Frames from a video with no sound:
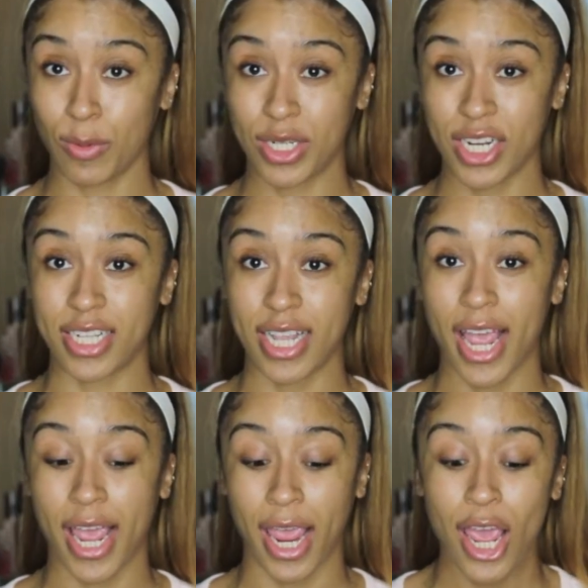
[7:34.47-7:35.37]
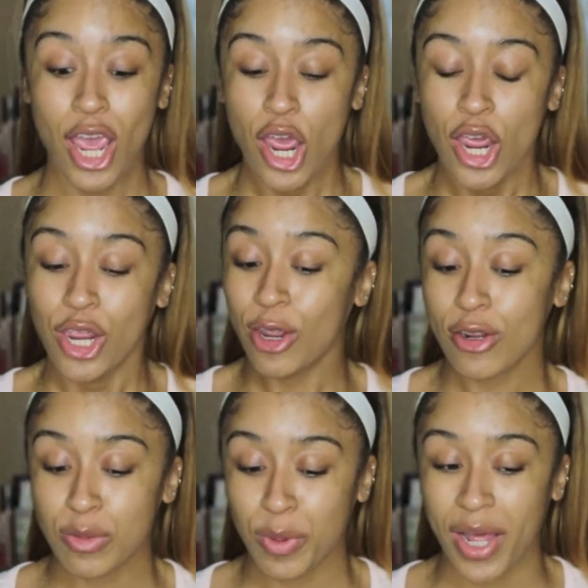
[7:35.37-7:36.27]
which is a
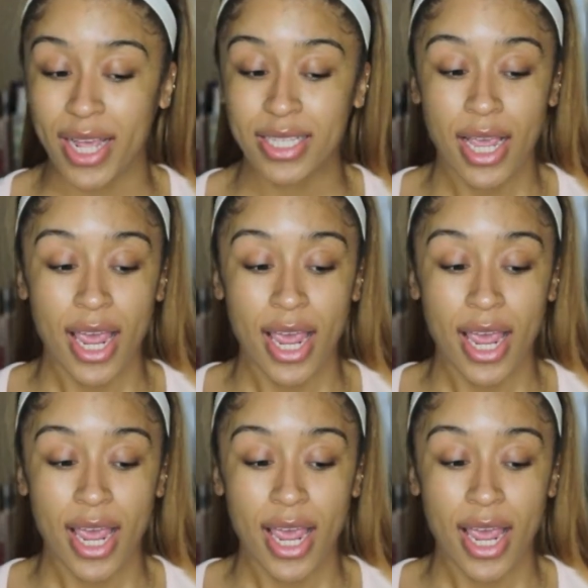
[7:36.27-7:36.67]
huge plus.